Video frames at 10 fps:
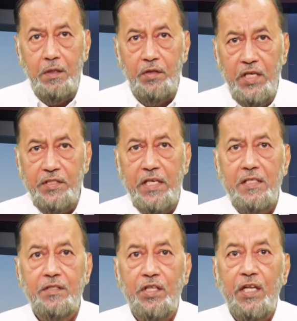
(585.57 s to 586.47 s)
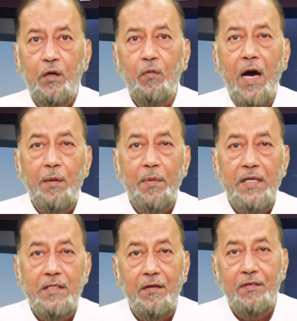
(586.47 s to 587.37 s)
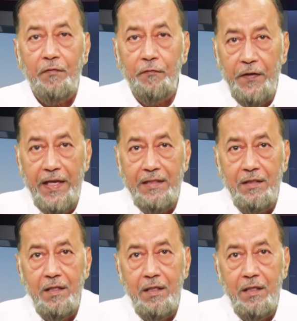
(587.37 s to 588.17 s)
This is the requirements of the faith,